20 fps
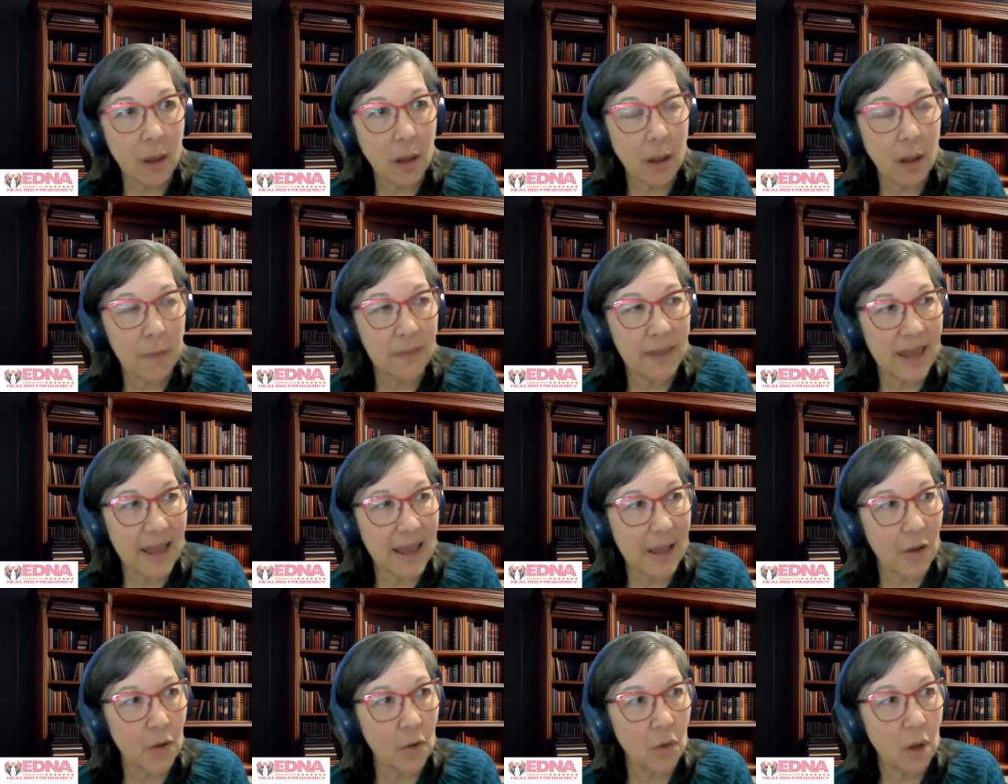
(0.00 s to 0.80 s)

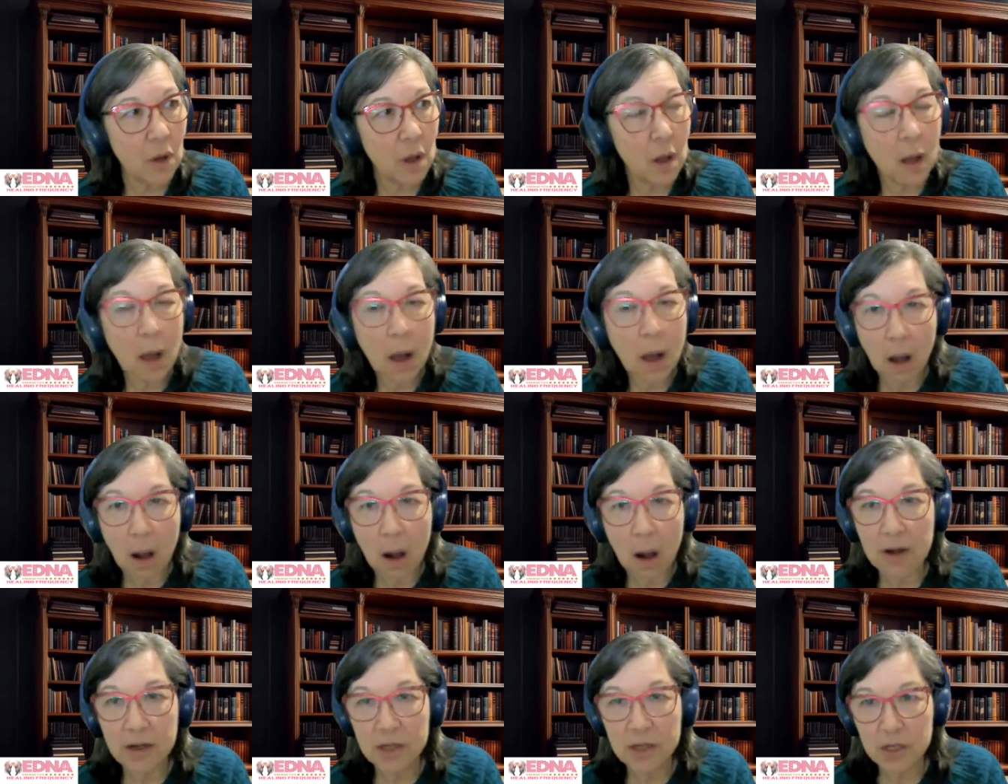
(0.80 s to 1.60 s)
now
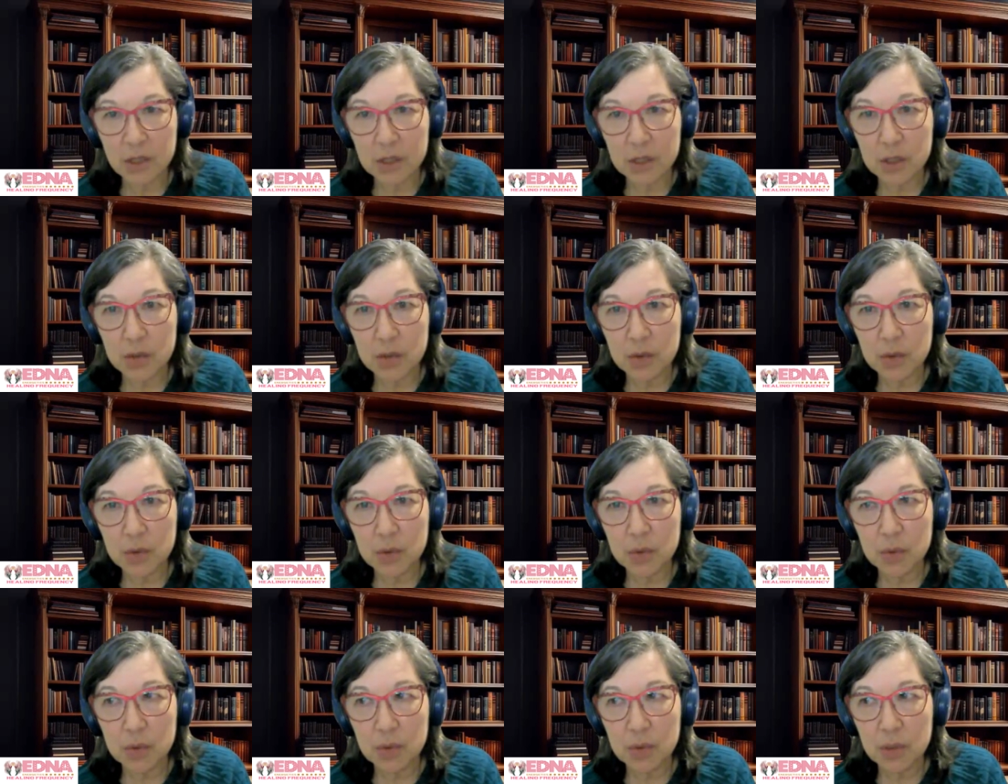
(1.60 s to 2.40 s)
are
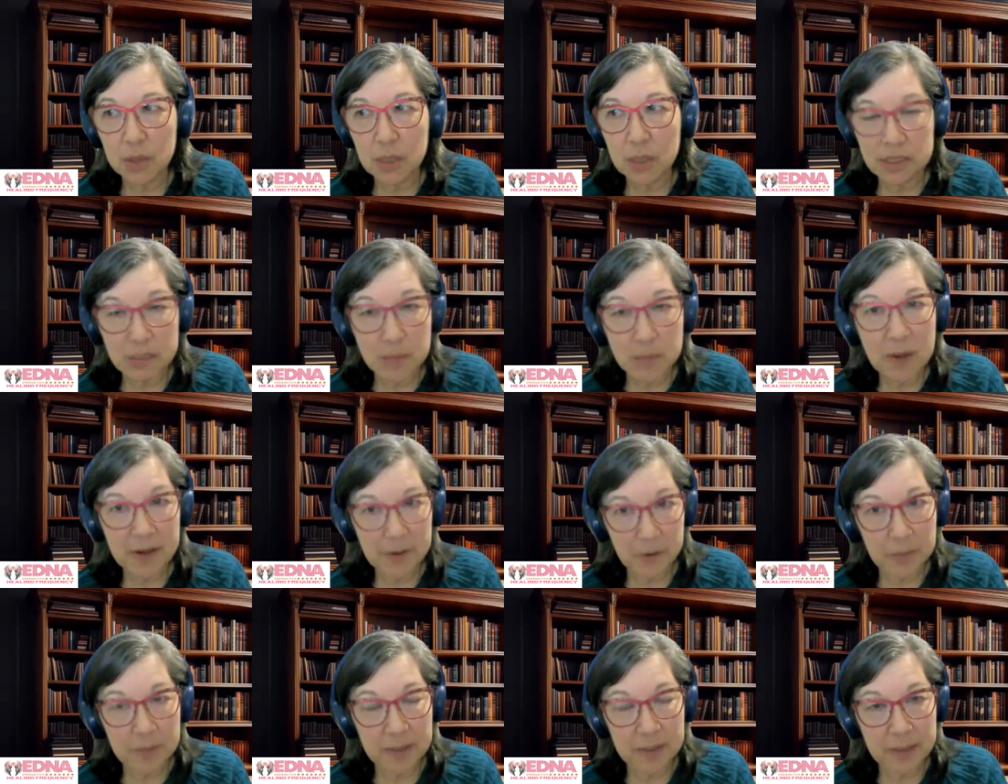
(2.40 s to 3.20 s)
to
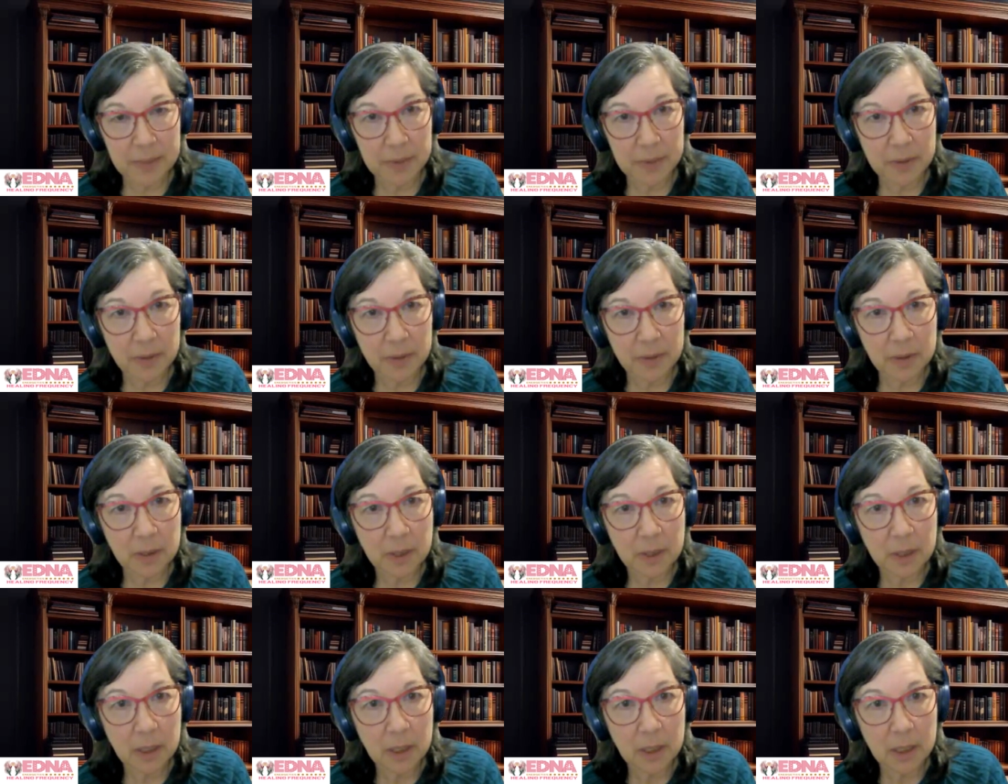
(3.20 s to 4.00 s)
inspire people,
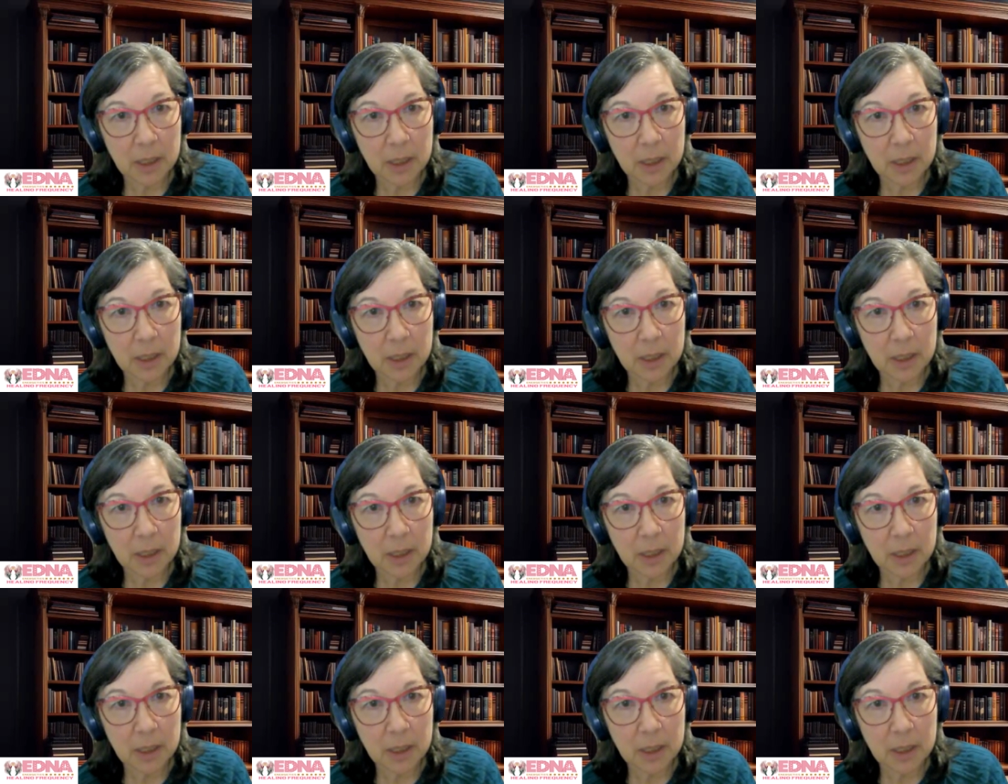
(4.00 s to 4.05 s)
